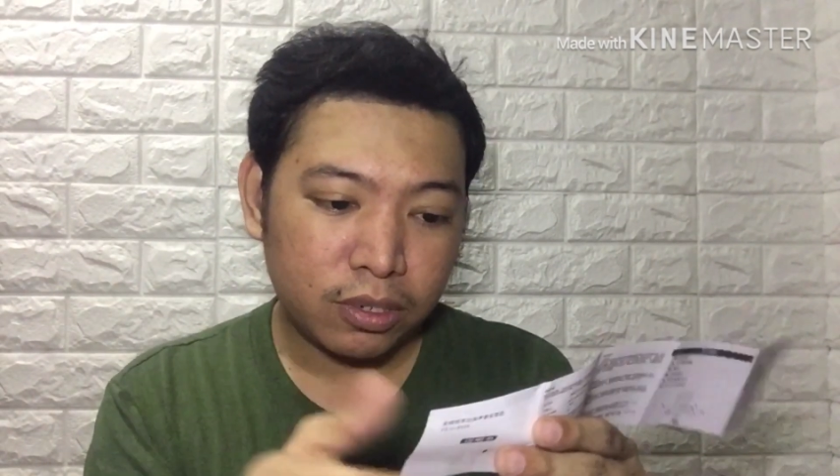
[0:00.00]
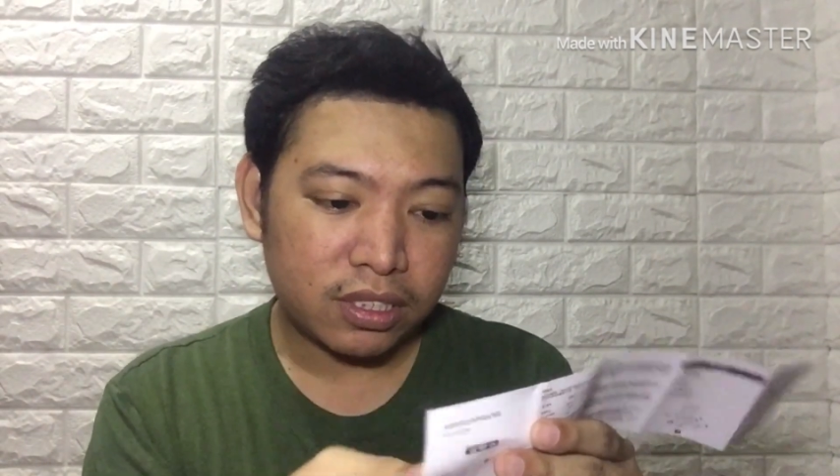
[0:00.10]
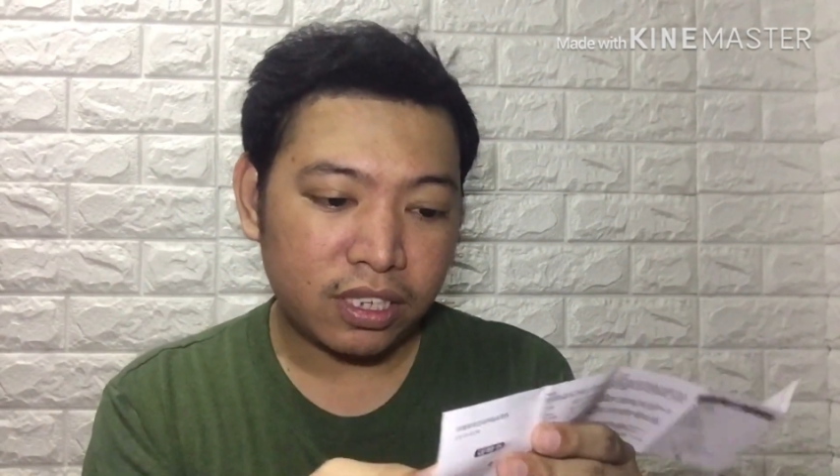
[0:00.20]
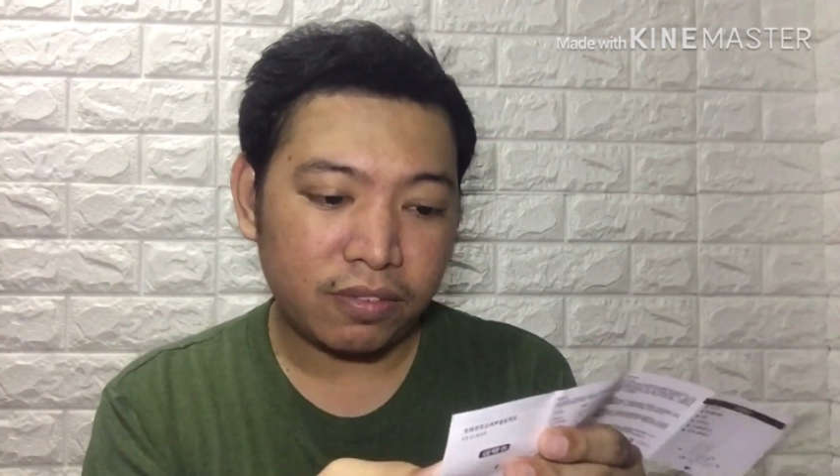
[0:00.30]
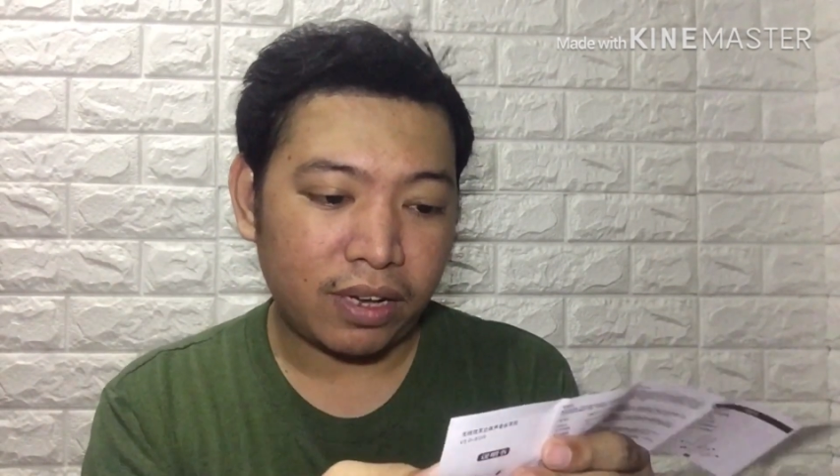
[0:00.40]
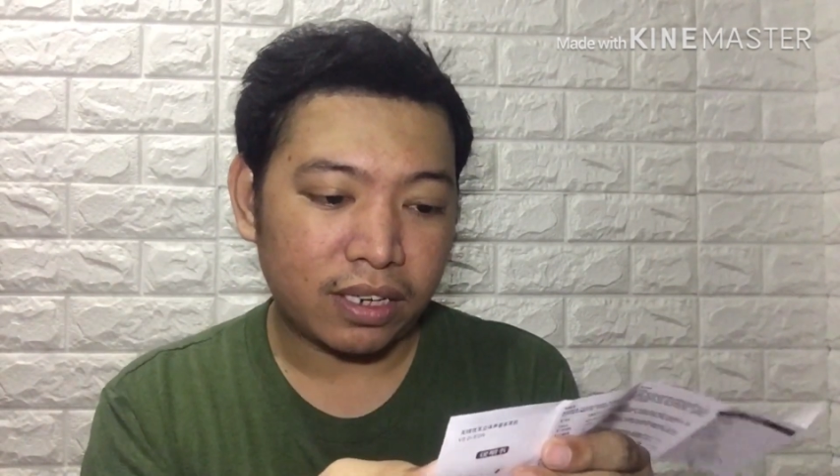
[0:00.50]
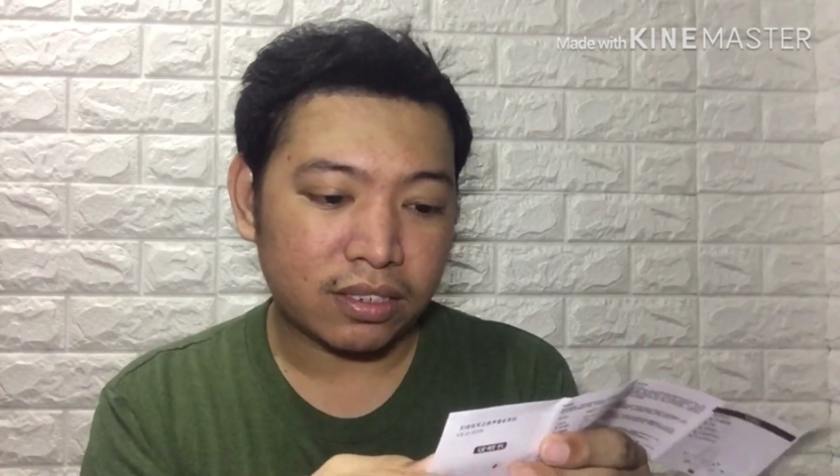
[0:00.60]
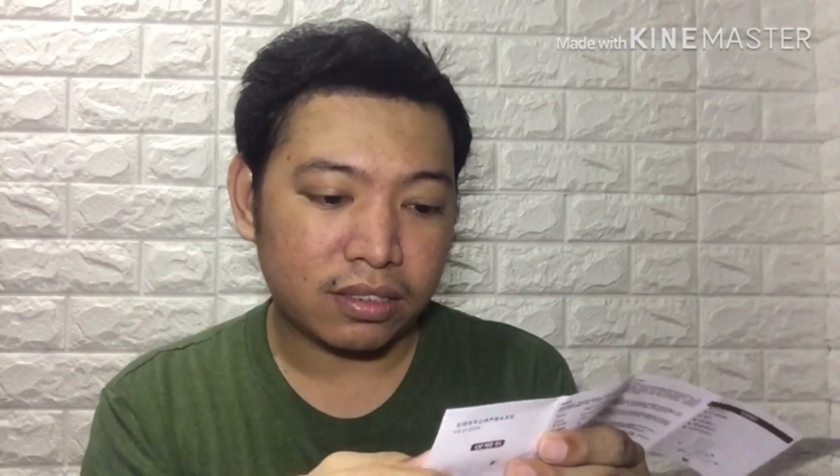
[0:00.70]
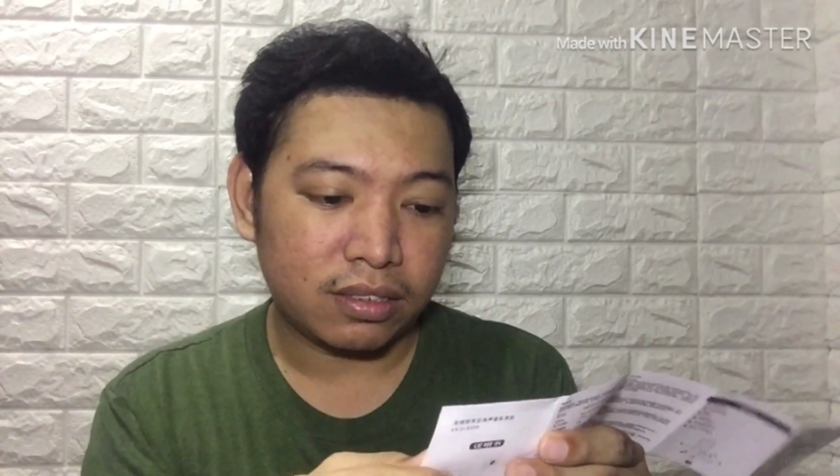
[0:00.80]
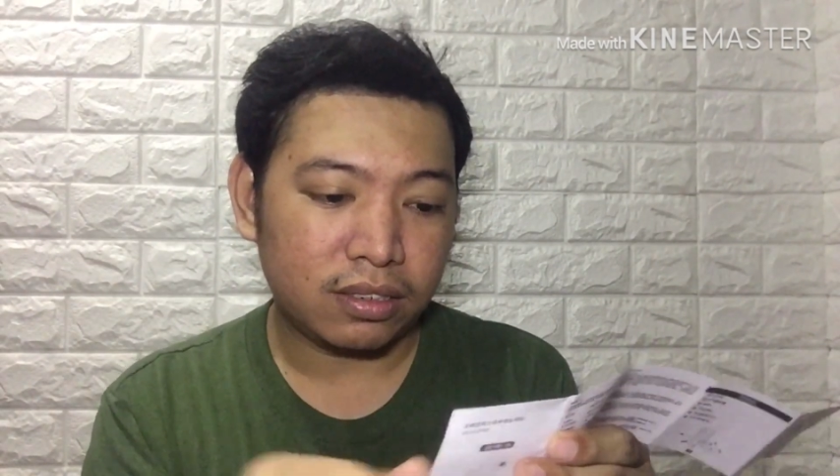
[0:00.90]

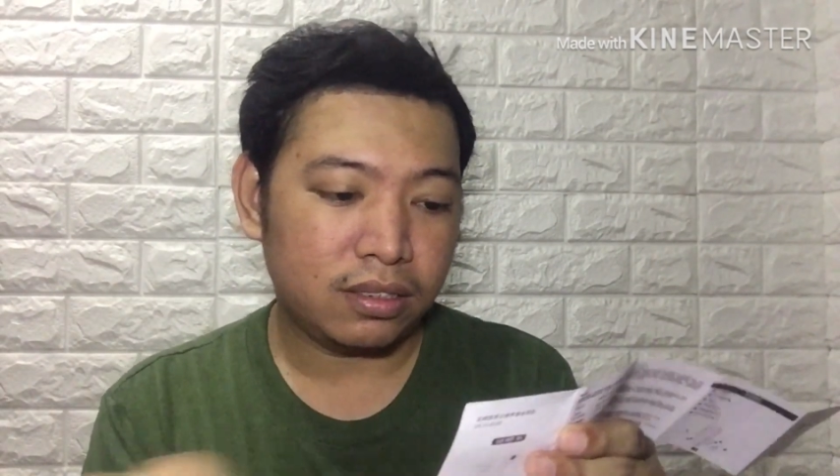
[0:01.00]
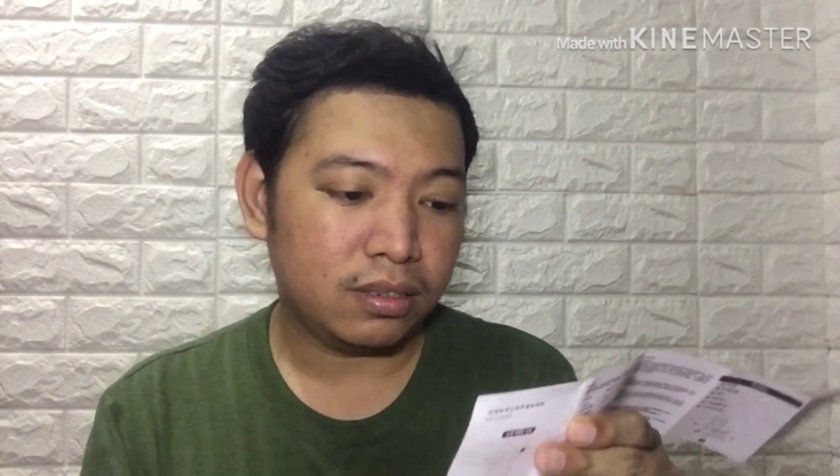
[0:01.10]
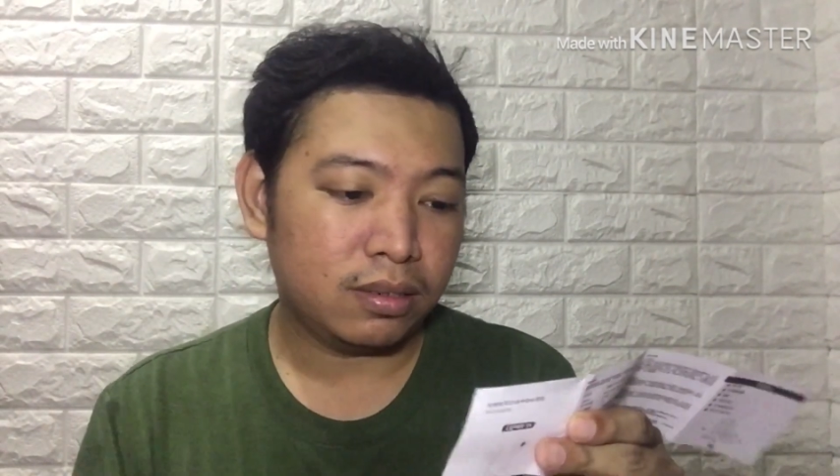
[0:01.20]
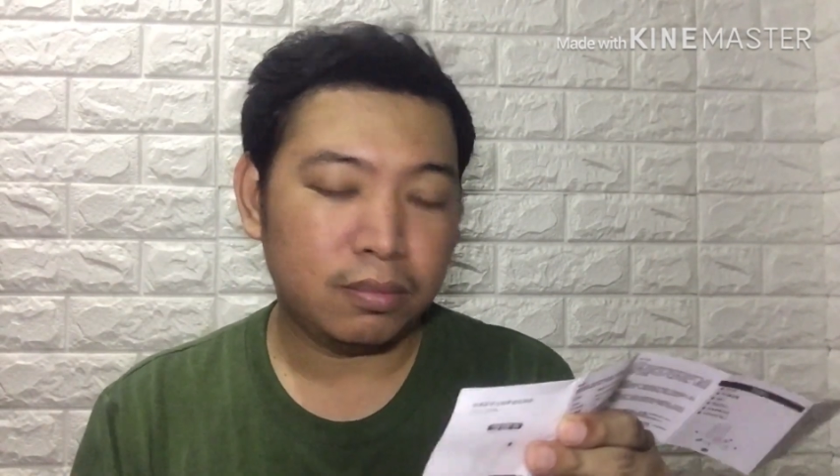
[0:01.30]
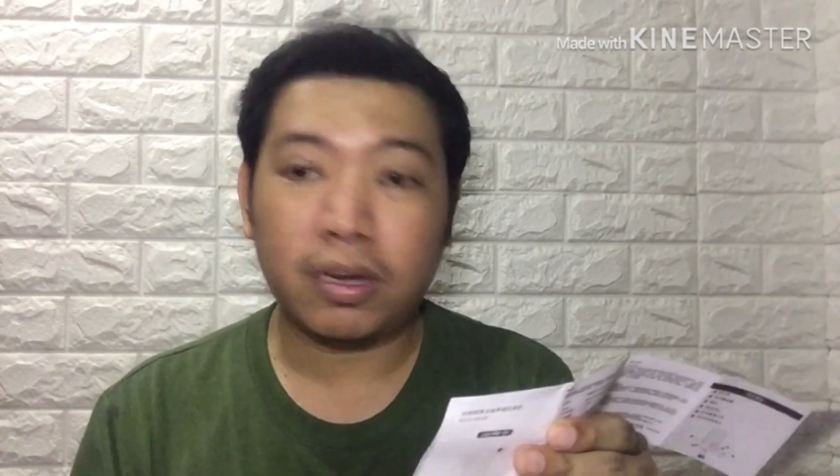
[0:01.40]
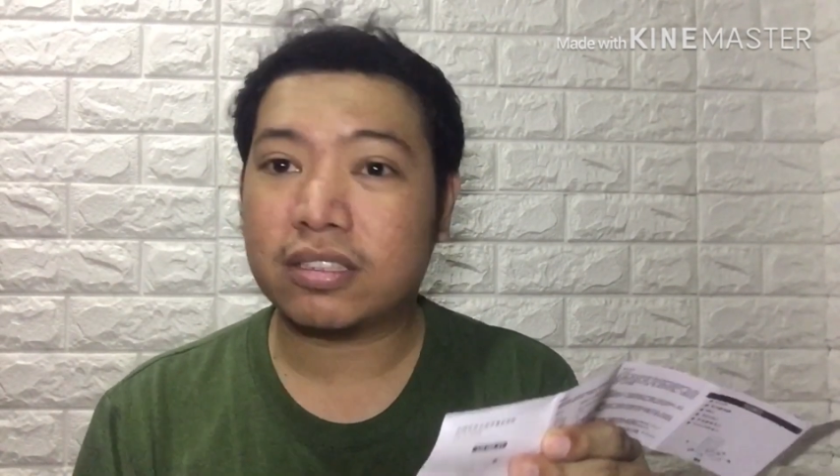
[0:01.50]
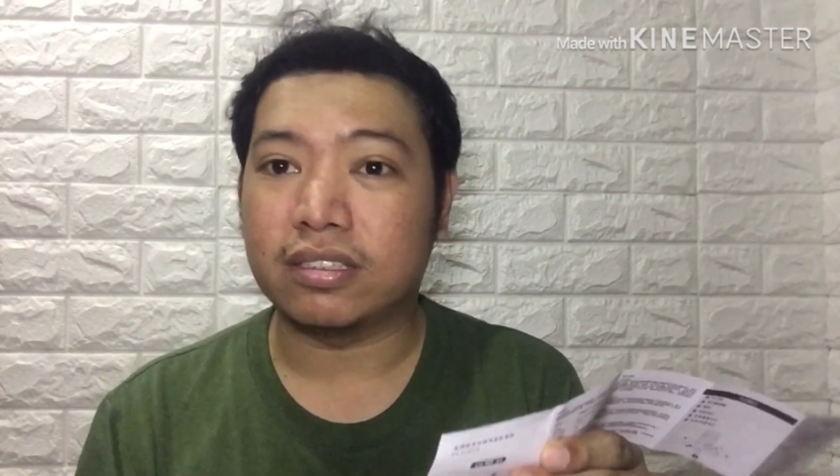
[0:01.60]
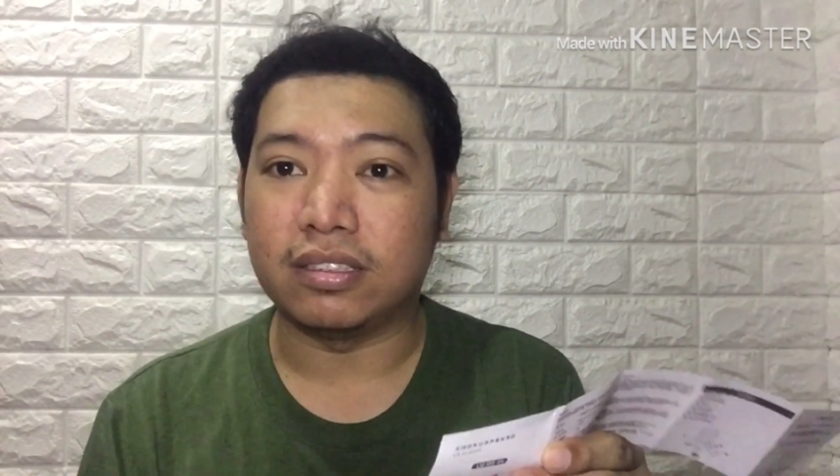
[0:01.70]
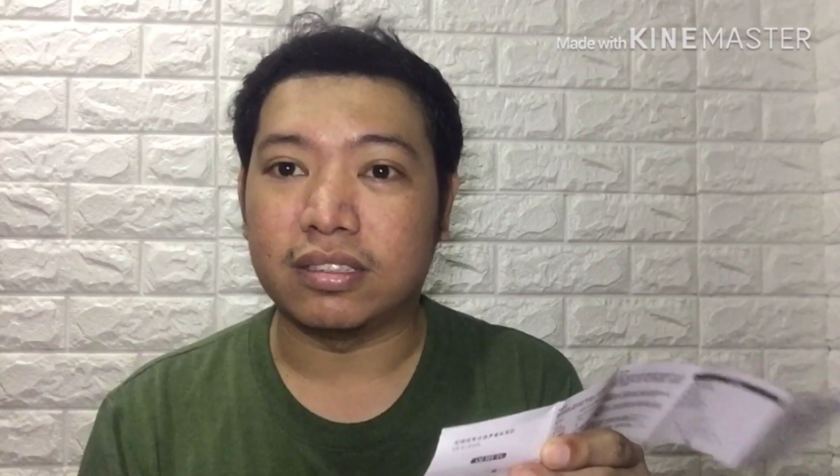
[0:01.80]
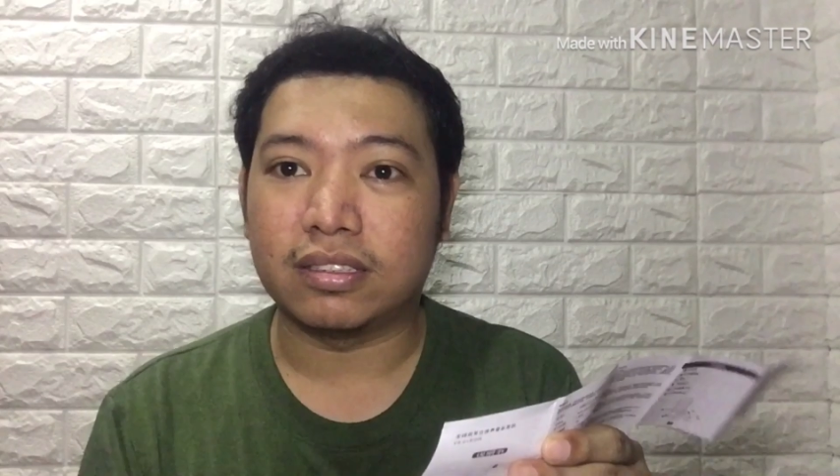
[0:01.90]
multifunction
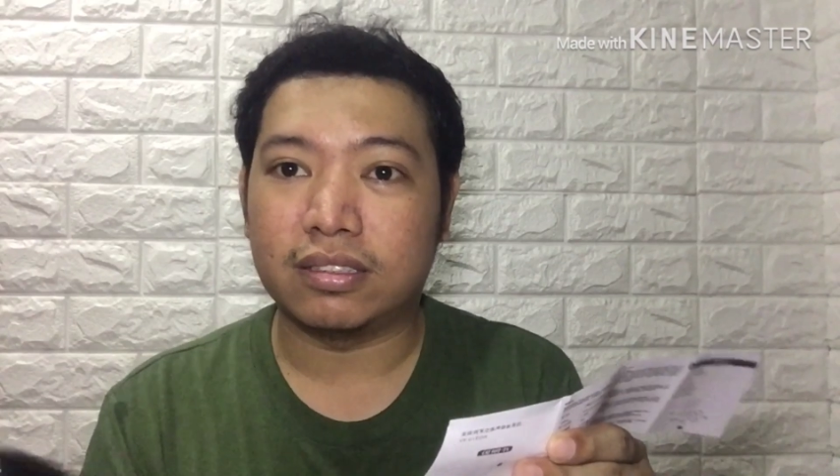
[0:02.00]
button.